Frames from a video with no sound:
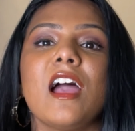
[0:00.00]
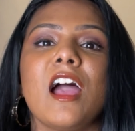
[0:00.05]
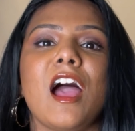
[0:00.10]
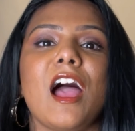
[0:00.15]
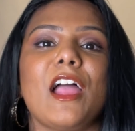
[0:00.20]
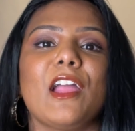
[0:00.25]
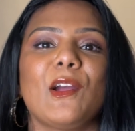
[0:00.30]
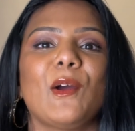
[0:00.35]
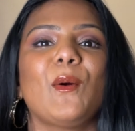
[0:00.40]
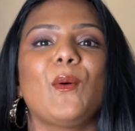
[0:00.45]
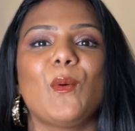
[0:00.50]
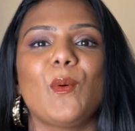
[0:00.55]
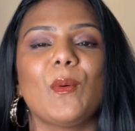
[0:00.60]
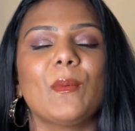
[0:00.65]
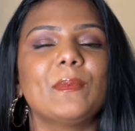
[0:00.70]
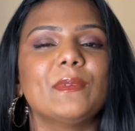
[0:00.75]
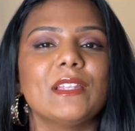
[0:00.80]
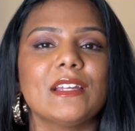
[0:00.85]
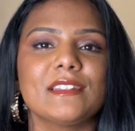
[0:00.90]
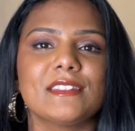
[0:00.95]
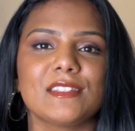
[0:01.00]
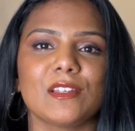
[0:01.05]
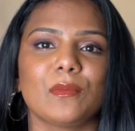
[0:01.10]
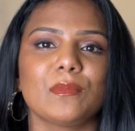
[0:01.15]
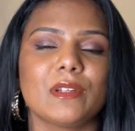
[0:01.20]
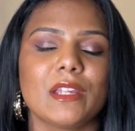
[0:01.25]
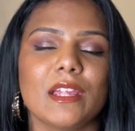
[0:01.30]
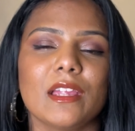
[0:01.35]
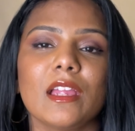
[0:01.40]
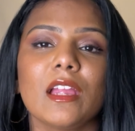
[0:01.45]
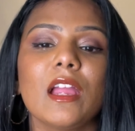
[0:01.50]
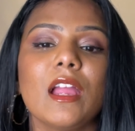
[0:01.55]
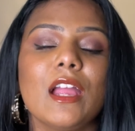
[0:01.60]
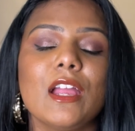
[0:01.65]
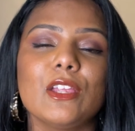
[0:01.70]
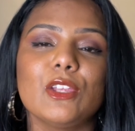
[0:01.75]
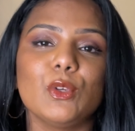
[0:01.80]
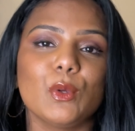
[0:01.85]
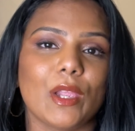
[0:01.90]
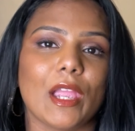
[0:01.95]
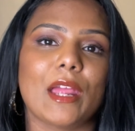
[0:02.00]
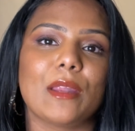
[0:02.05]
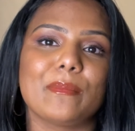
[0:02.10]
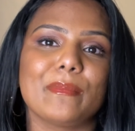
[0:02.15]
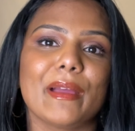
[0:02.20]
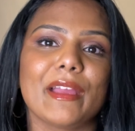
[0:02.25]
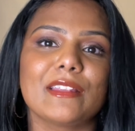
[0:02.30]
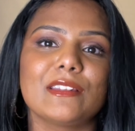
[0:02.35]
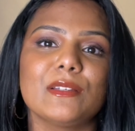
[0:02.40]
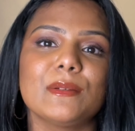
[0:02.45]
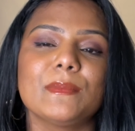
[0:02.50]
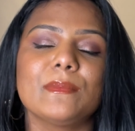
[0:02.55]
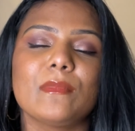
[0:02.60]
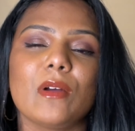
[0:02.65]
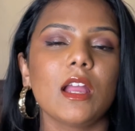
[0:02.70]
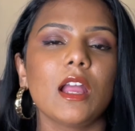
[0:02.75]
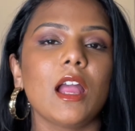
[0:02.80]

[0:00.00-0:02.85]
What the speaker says: I hope that someday you can buy them.